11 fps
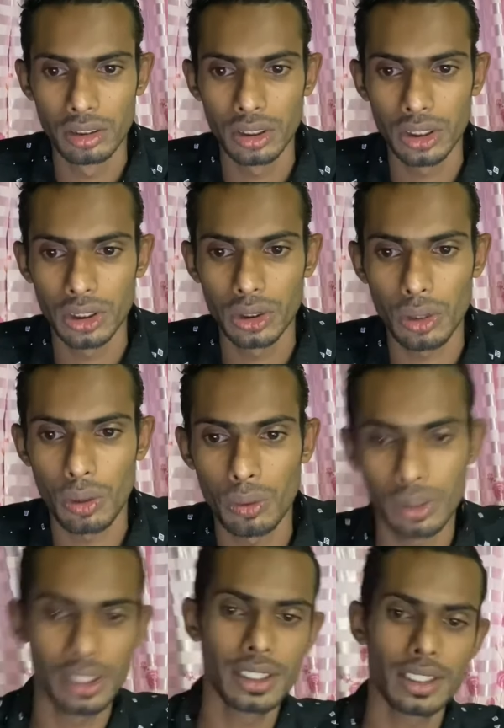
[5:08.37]
So
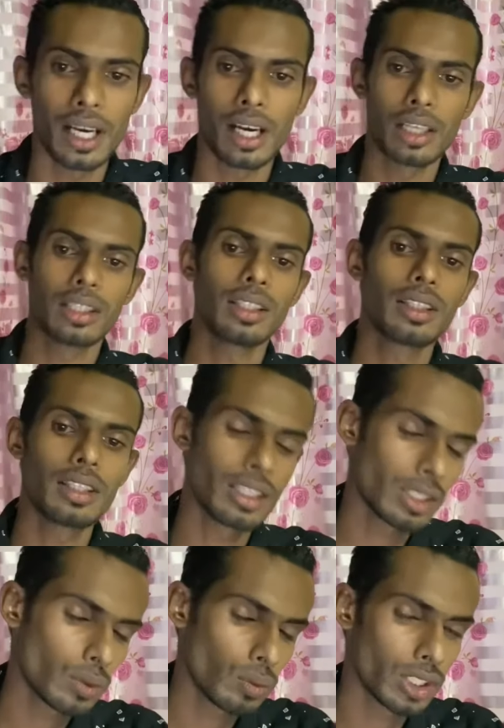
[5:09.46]
these are the
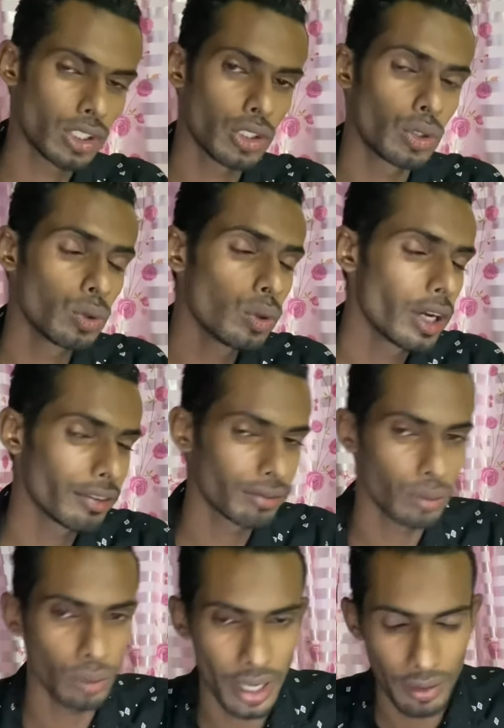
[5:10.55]
things which you have
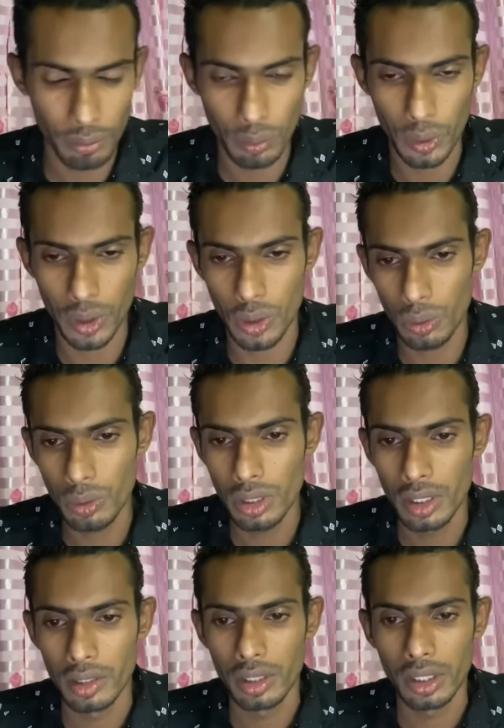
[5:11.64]
to have with you
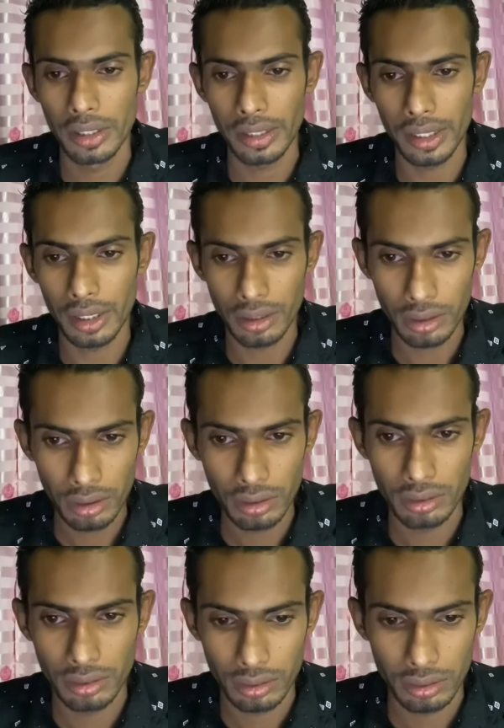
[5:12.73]
in
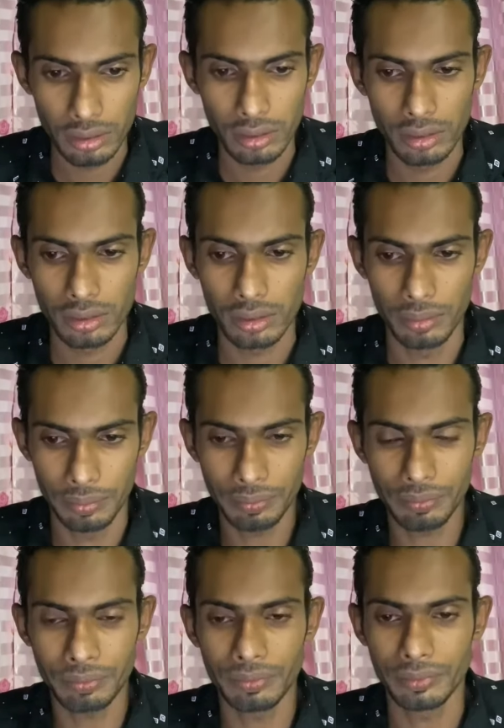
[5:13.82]

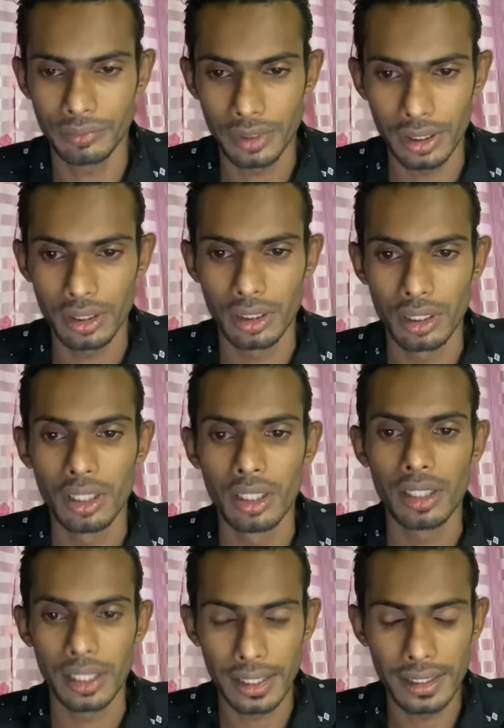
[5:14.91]

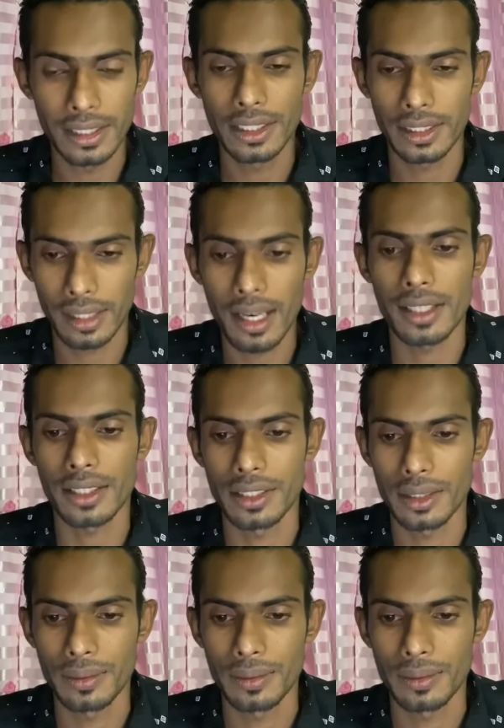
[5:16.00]
in this class.